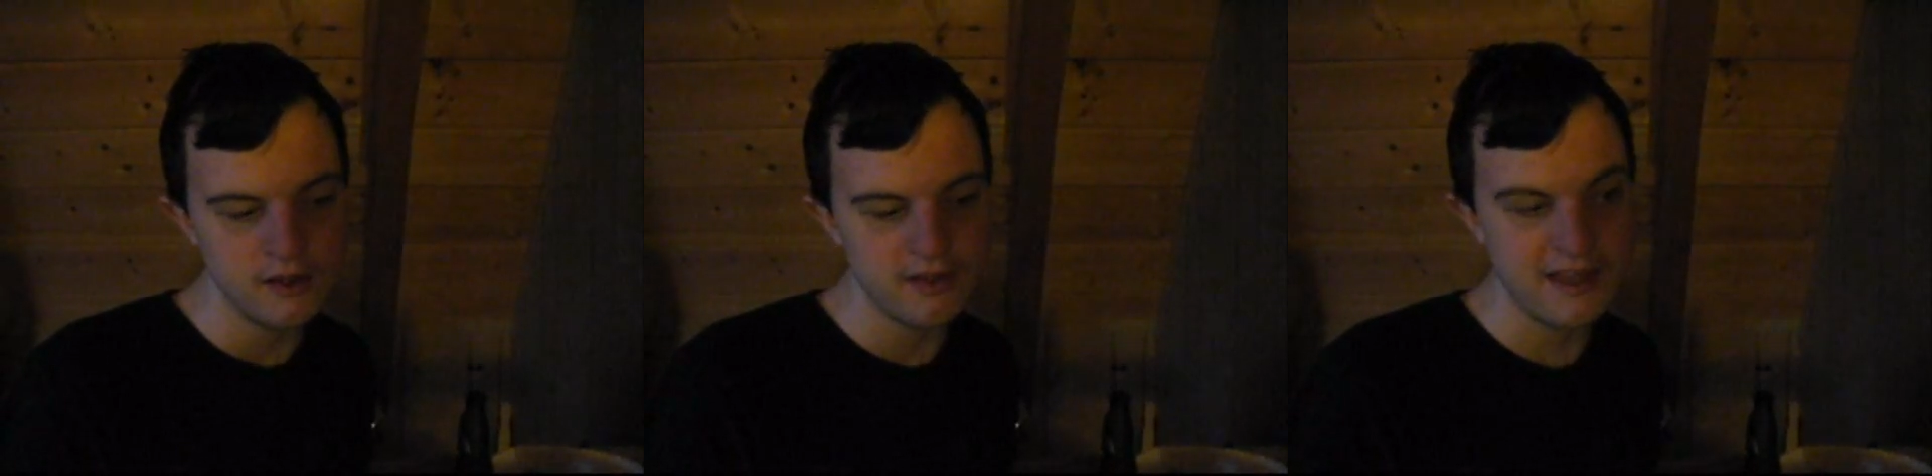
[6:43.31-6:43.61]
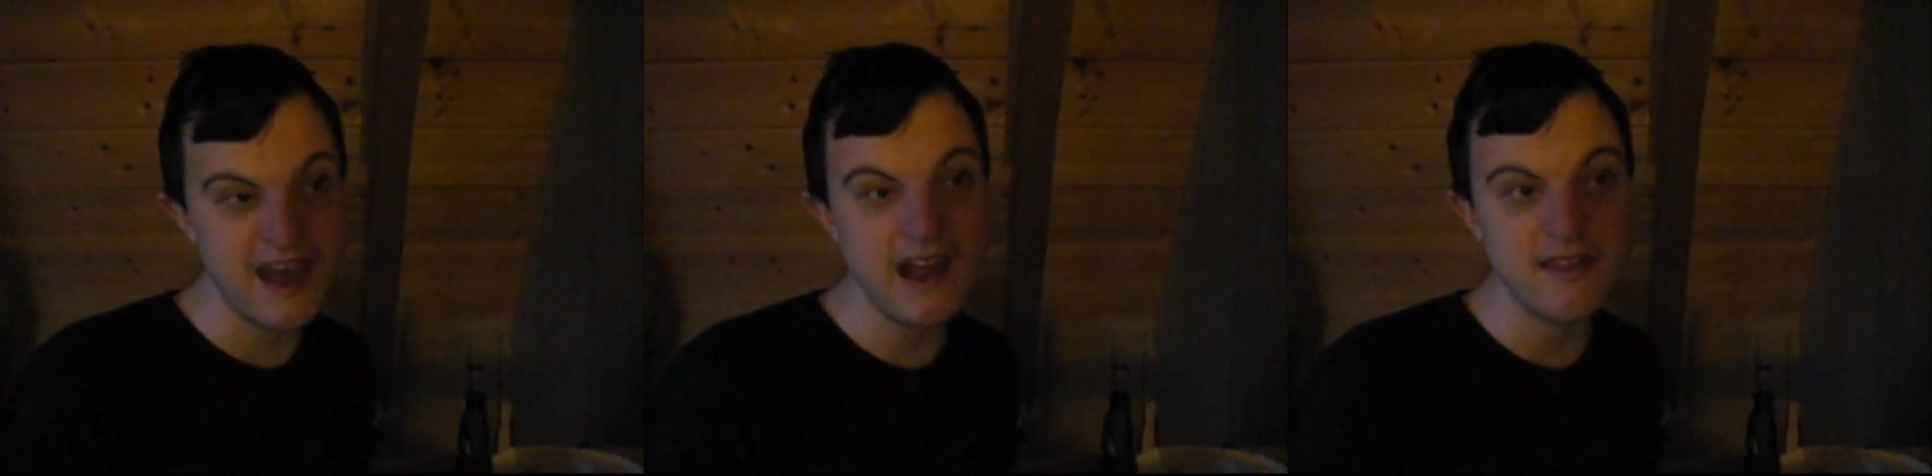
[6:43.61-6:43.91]

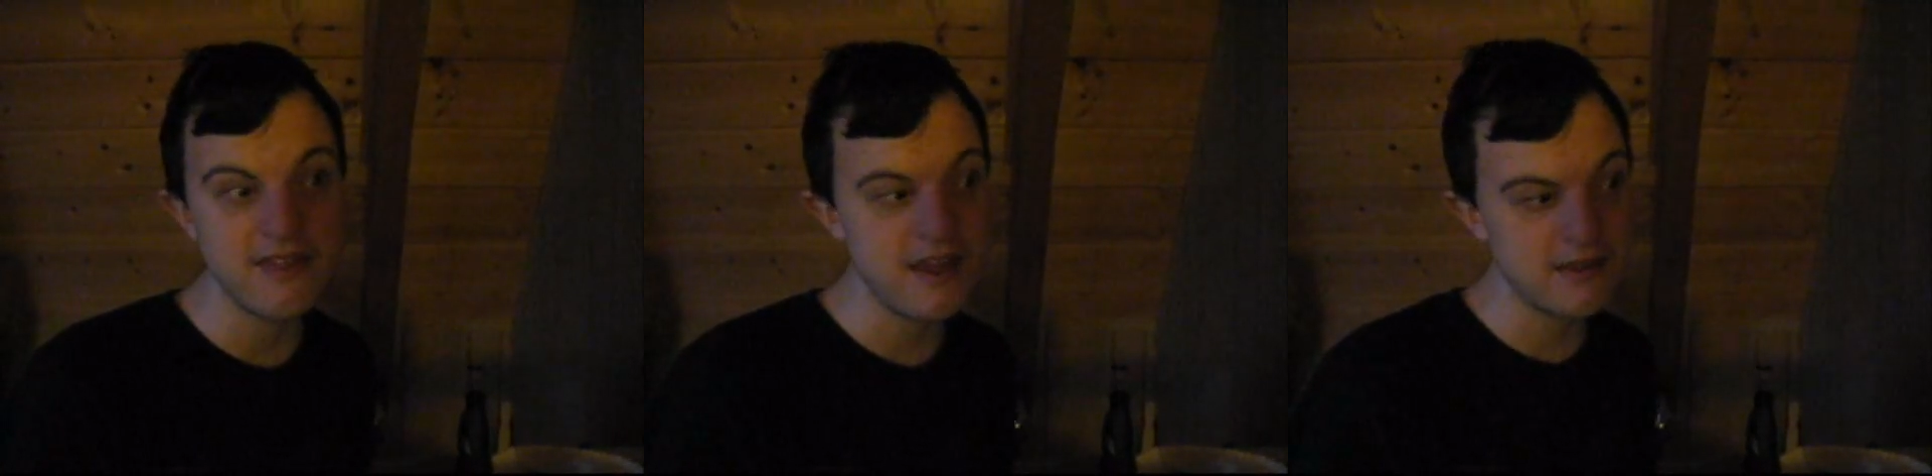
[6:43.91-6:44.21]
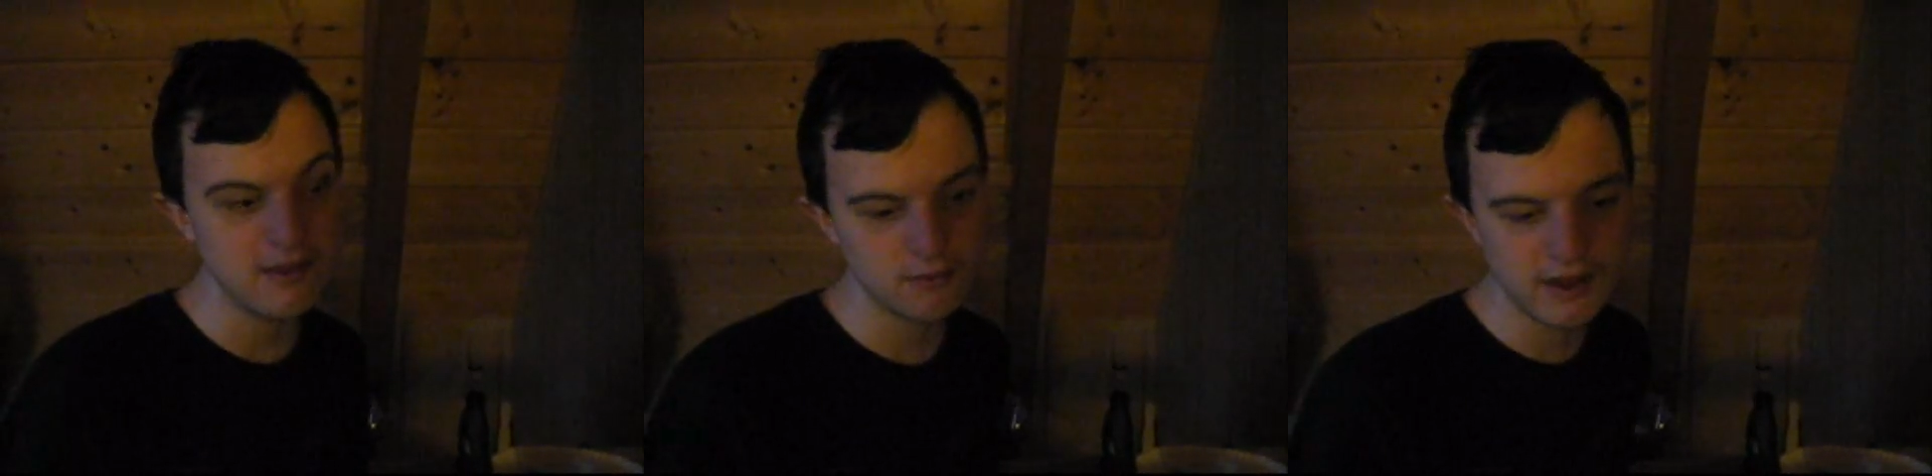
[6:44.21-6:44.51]

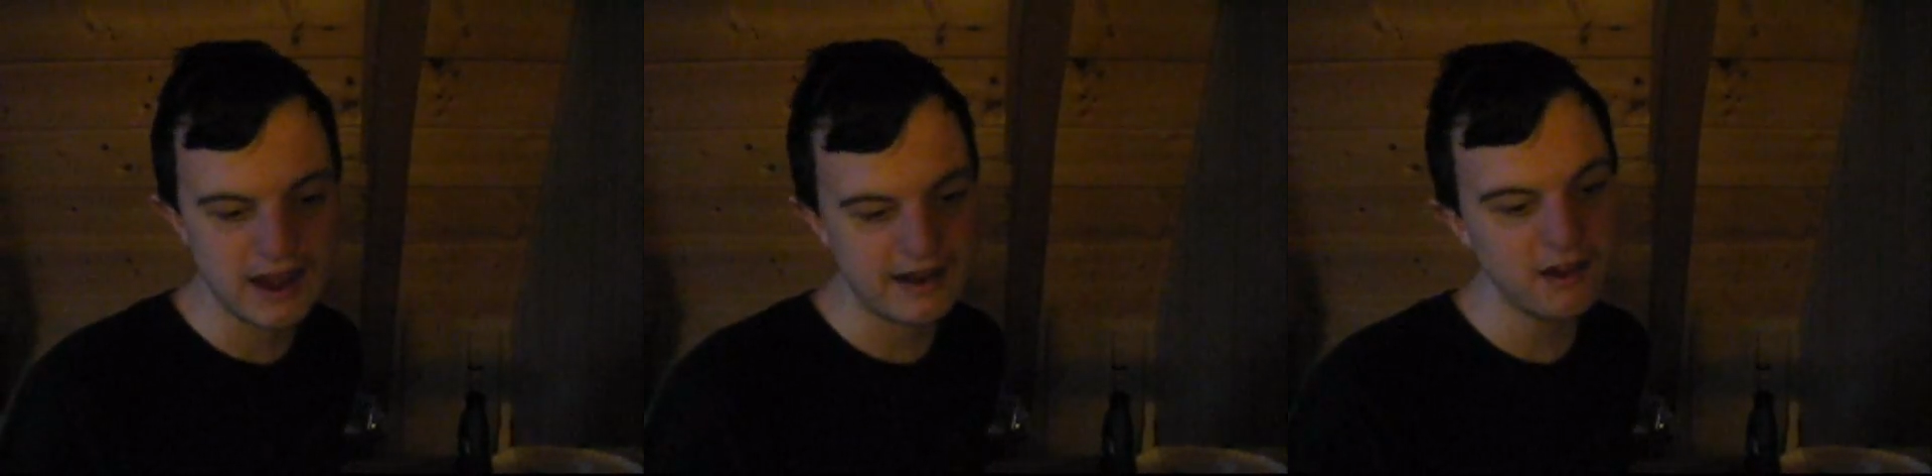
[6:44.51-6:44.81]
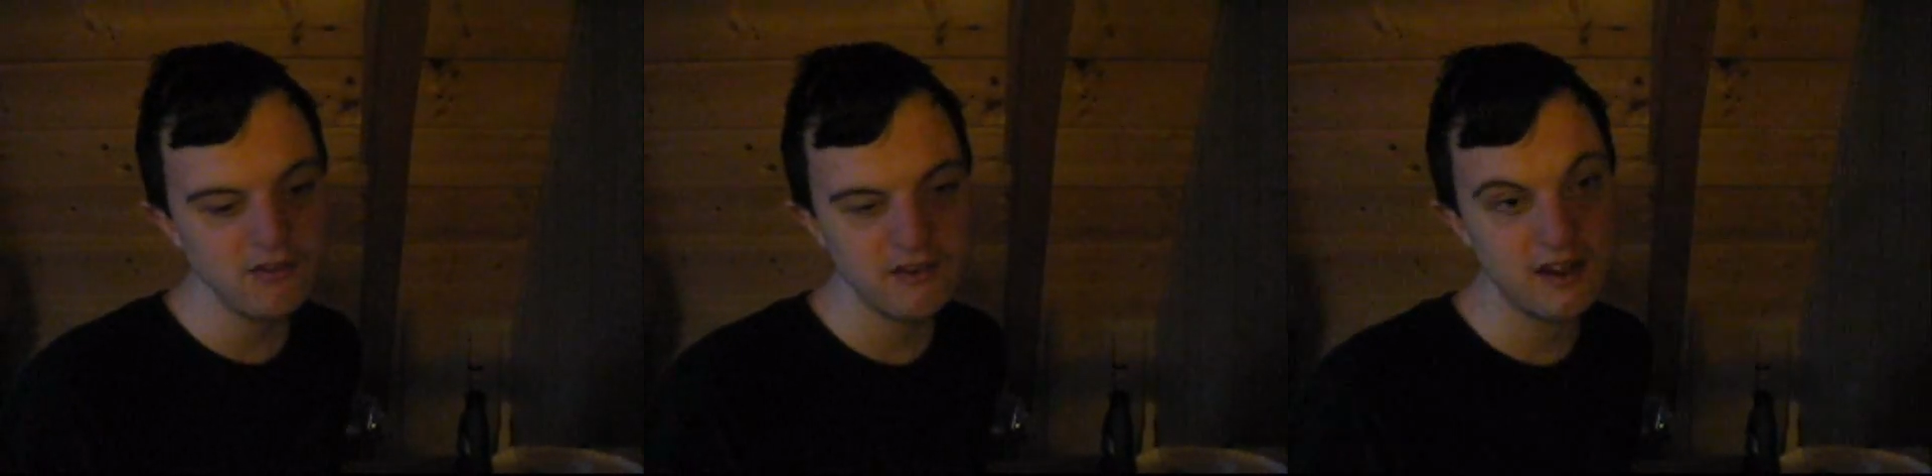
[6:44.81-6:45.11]
They
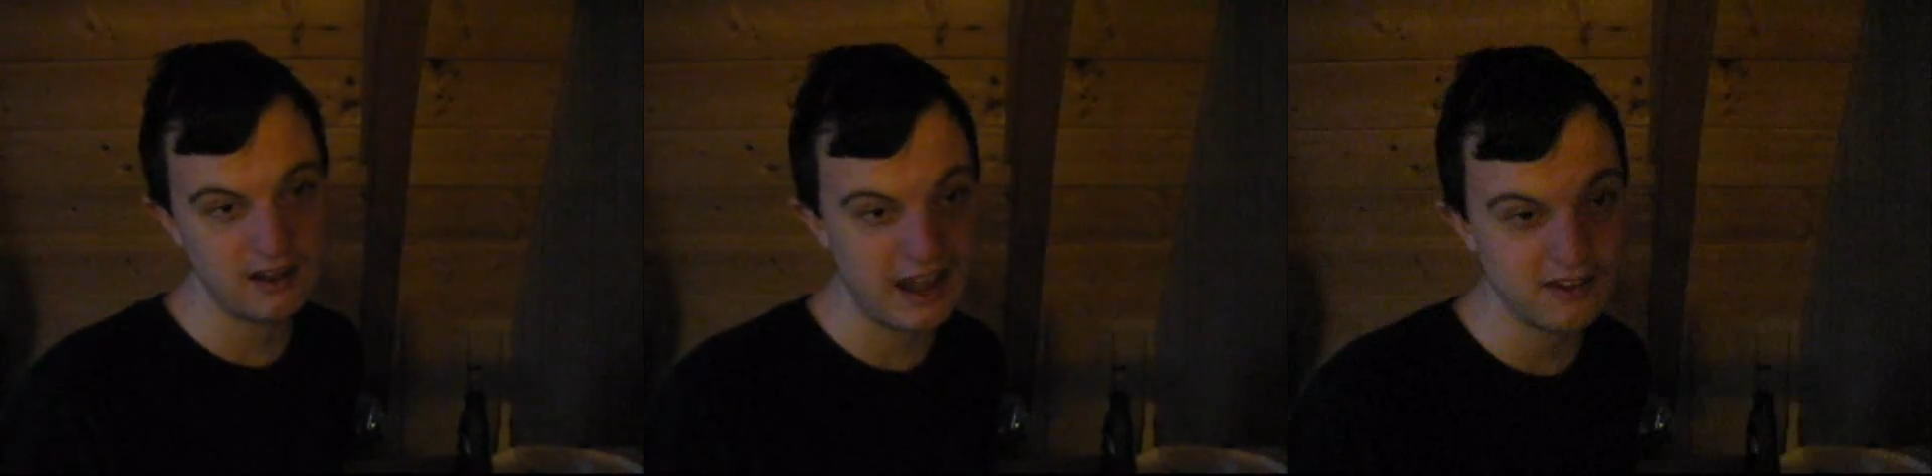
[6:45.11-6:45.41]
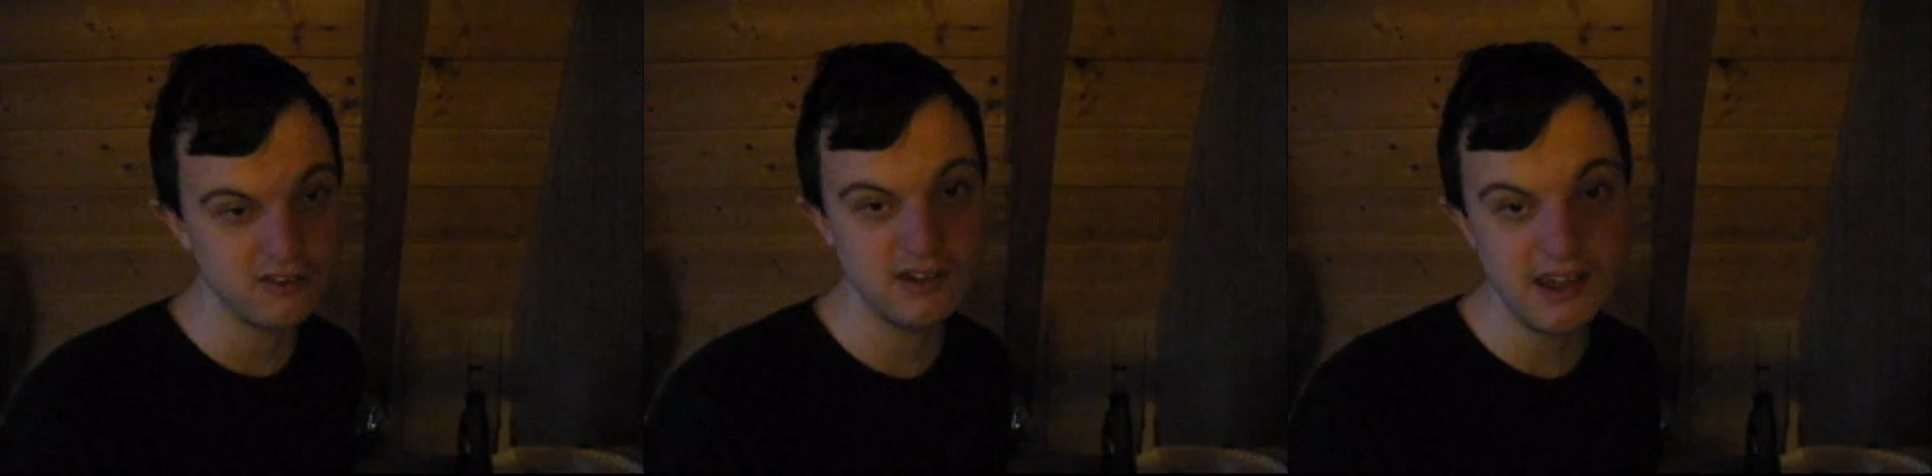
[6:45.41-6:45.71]
announced it
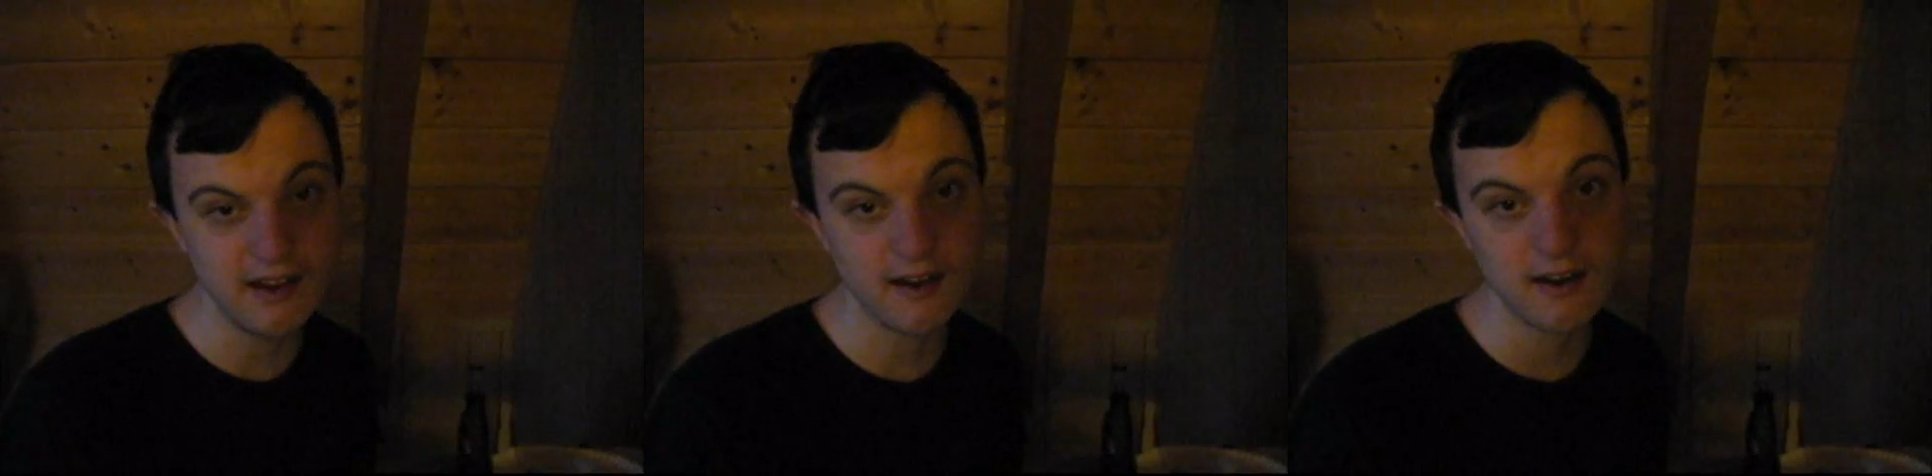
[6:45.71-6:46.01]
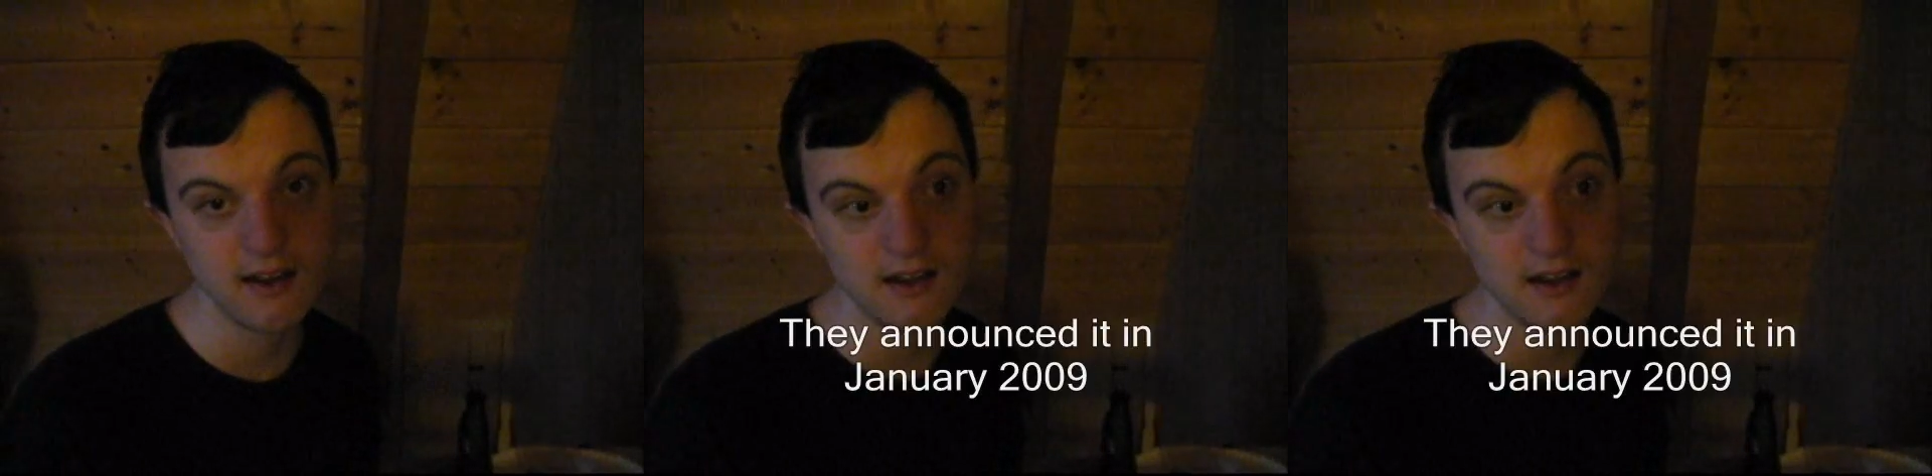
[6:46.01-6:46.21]
last year.